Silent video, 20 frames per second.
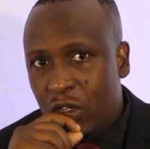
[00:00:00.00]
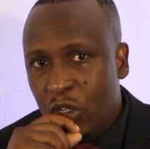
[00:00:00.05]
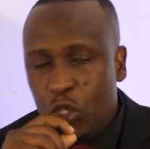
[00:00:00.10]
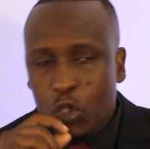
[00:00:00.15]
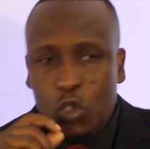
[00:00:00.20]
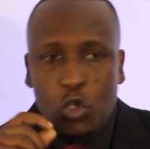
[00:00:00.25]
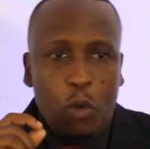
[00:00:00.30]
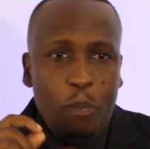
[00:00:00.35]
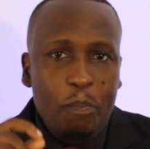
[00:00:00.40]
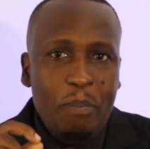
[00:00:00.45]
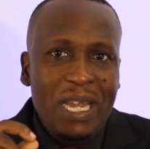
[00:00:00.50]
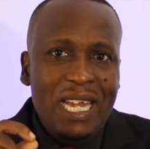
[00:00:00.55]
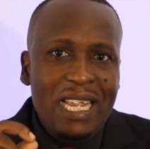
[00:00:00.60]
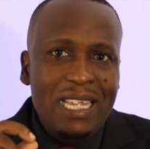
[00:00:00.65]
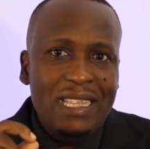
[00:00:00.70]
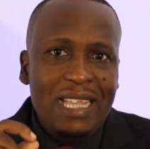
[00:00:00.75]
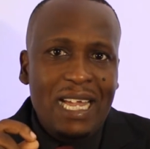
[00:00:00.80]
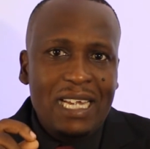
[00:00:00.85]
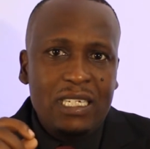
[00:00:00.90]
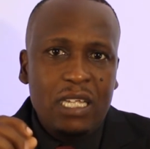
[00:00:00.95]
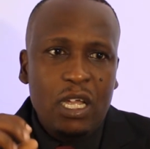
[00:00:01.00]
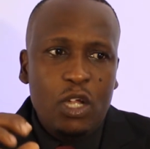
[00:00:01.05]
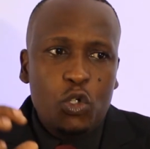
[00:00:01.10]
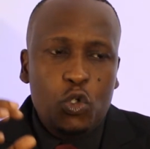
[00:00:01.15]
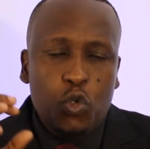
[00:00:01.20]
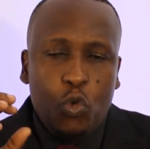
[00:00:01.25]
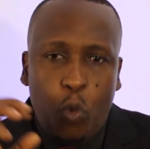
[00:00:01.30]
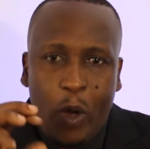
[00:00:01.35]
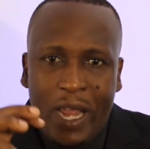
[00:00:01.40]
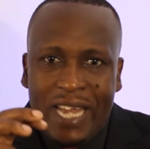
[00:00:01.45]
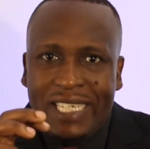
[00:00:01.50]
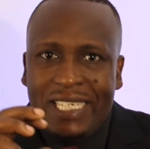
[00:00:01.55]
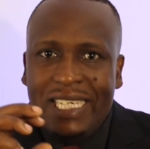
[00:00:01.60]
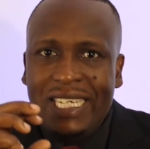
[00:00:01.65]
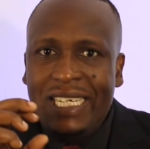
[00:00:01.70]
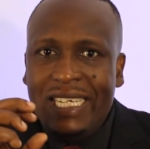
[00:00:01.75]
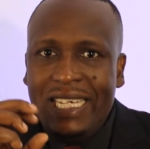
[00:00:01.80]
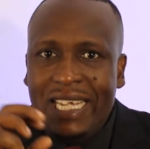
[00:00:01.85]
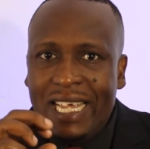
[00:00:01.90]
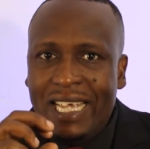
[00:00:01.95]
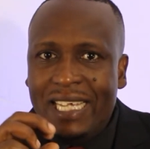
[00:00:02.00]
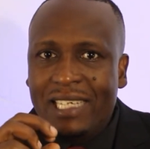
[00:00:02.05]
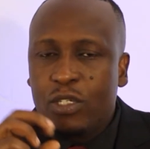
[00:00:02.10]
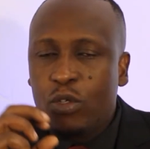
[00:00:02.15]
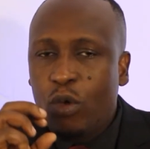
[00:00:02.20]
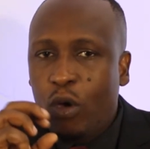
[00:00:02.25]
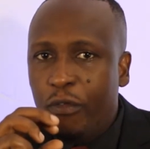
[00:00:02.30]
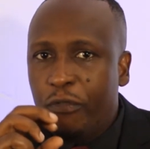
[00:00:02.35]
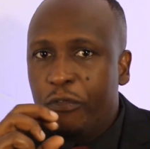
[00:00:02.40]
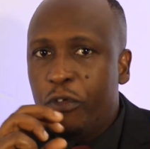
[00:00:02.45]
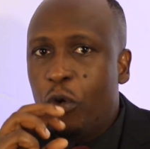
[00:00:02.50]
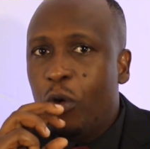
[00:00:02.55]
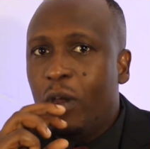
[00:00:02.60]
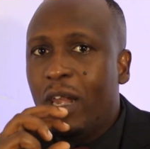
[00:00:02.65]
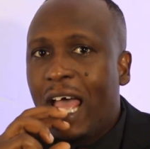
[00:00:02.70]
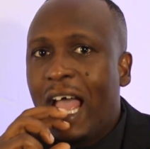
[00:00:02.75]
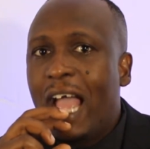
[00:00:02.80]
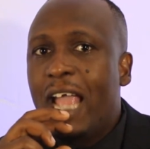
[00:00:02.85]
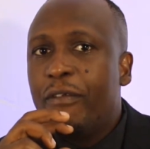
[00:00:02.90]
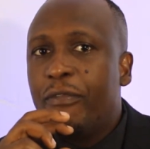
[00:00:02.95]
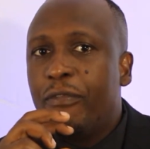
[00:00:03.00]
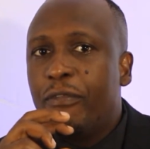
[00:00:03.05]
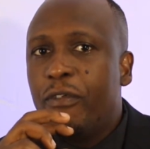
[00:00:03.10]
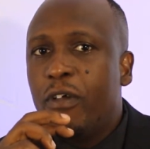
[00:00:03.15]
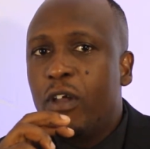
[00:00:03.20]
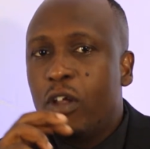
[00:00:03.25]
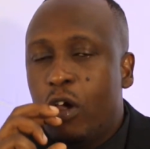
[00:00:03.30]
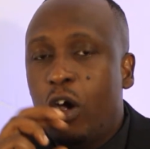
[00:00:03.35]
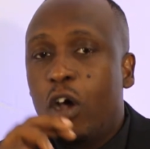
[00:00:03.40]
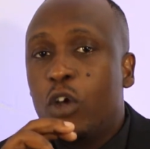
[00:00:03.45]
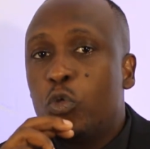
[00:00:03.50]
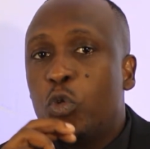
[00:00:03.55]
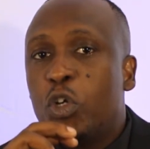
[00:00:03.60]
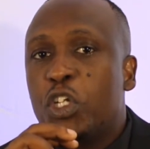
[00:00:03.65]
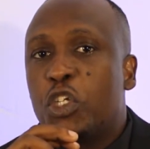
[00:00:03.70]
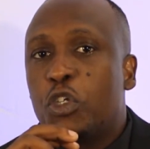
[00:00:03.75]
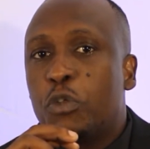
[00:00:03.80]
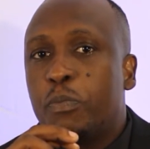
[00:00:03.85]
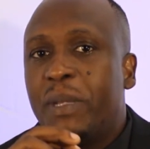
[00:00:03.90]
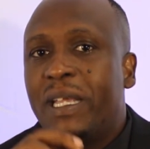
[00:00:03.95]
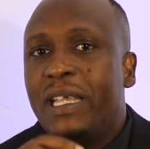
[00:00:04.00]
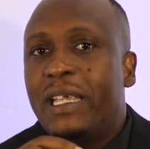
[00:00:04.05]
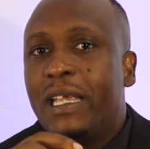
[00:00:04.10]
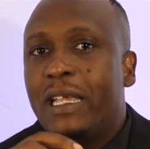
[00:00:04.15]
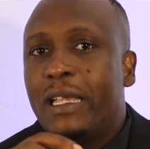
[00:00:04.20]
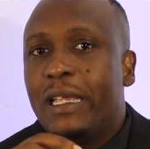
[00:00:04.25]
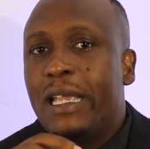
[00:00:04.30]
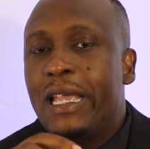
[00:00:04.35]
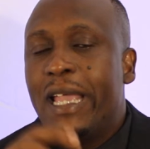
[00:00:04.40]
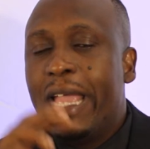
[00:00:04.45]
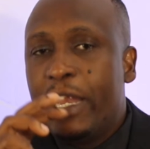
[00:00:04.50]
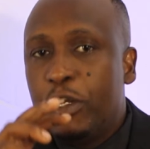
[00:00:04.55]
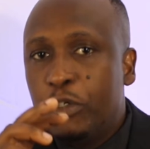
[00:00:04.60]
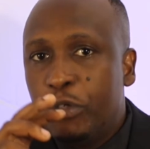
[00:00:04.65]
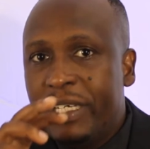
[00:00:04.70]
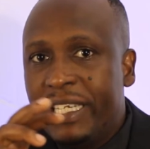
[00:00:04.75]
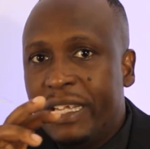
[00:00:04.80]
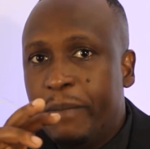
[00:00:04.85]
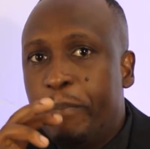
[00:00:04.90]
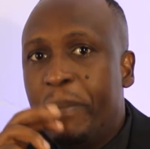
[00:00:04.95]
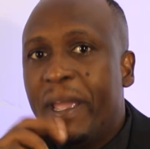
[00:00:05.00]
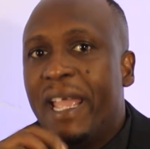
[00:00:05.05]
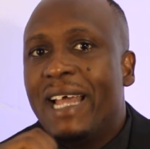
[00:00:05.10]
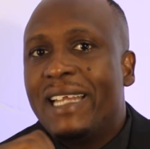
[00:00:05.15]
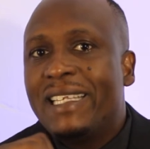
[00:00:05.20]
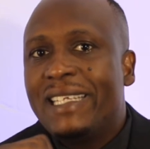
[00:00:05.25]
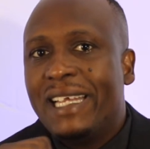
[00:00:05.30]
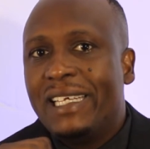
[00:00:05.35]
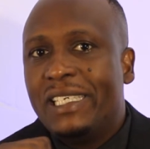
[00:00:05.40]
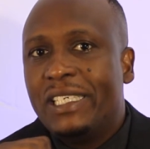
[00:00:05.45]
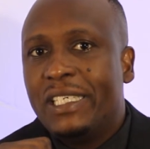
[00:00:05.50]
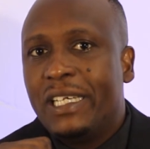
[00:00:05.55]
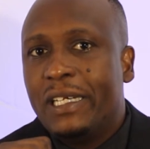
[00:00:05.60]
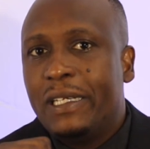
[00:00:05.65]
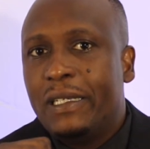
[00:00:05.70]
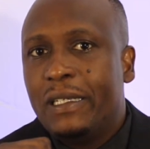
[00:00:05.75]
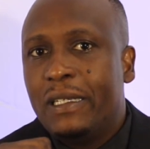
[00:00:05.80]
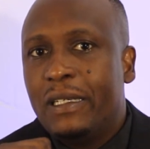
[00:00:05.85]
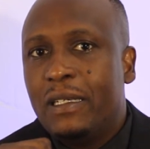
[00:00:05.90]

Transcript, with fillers: So meaning that 20 years of your life, God was speaking and you didn't pay attention.